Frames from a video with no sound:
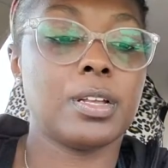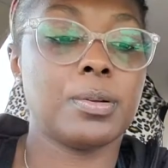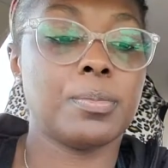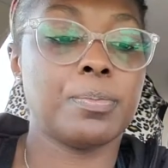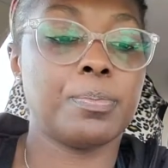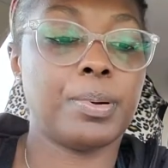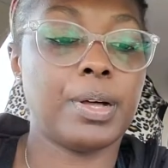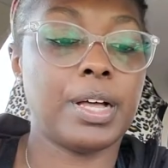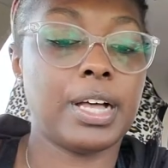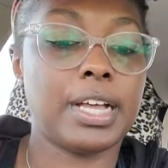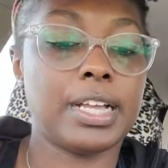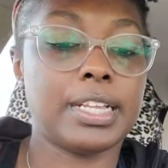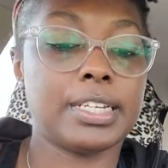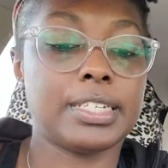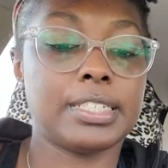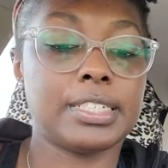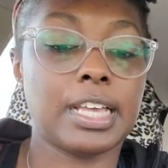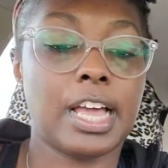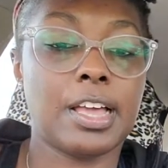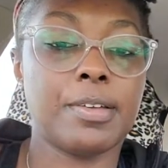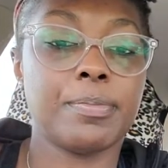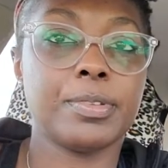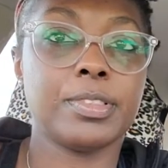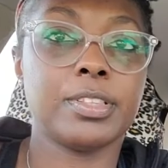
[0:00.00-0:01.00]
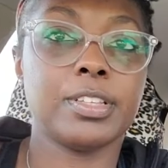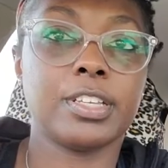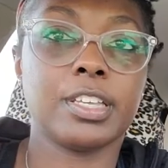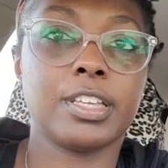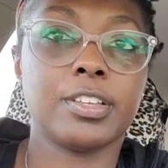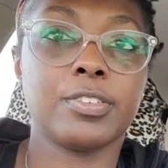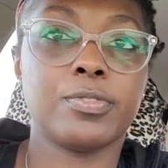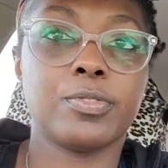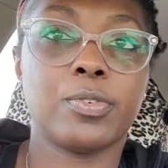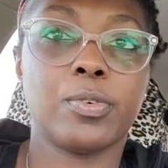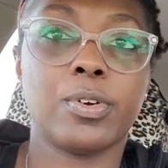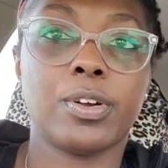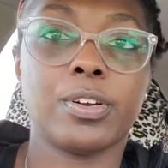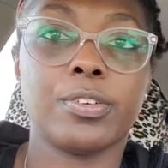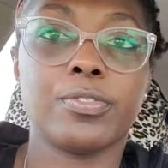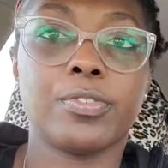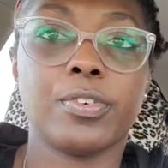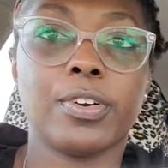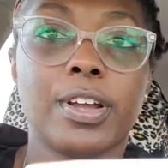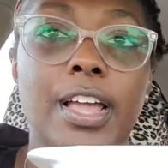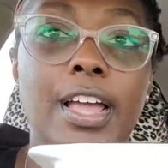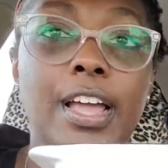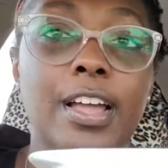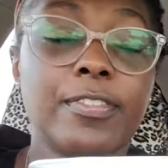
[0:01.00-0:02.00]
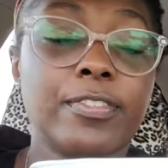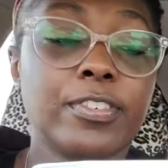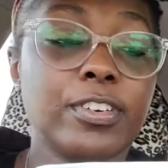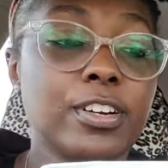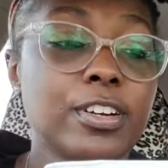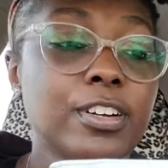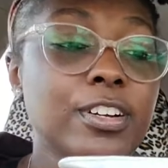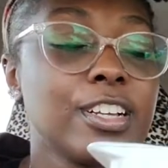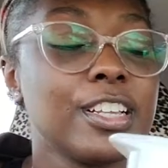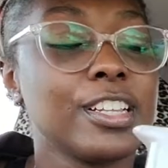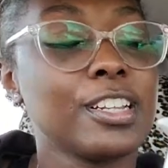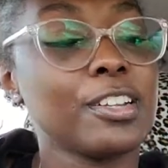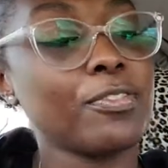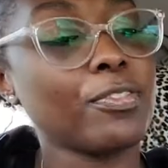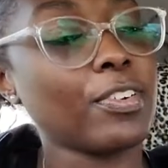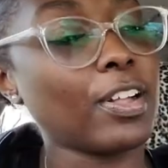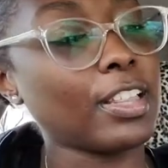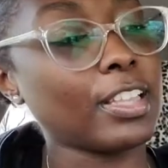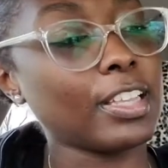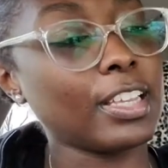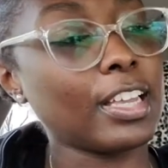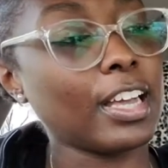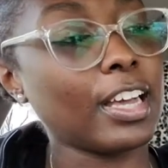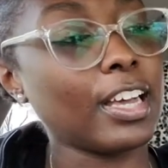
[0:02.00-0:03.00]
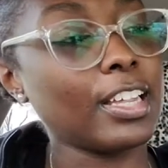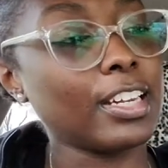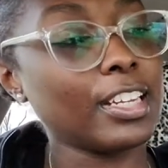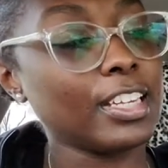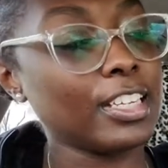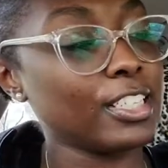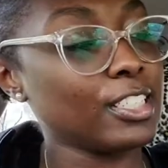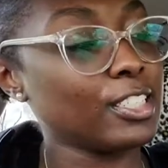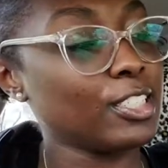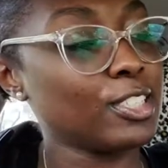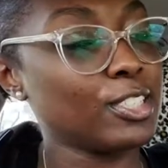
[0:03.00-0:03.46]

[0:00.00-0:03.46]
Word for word: but I've been looking for it forever, and I finally got it.